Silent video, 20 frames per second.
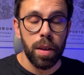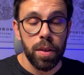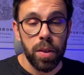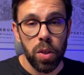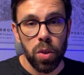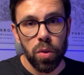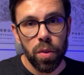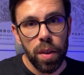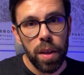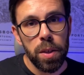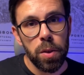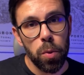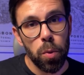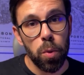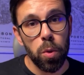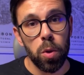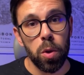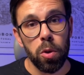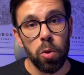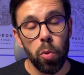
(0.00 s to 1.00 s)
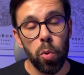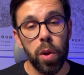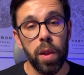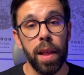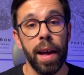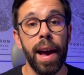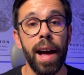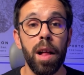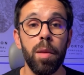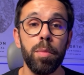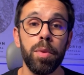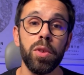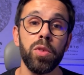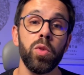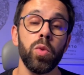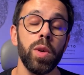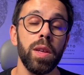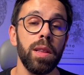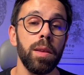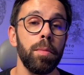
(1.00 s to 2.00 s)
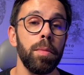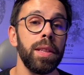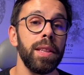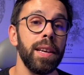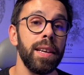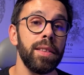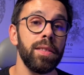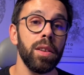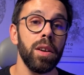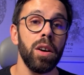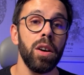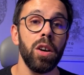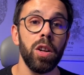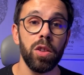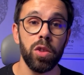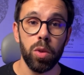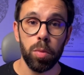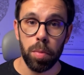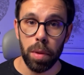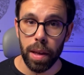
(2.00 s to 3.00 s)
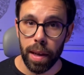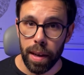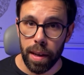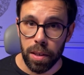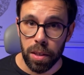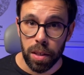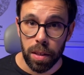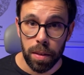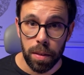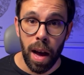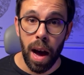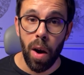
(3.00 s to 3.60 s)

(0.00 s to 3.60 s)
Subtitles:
So this rule will help you to eliminate all duplication.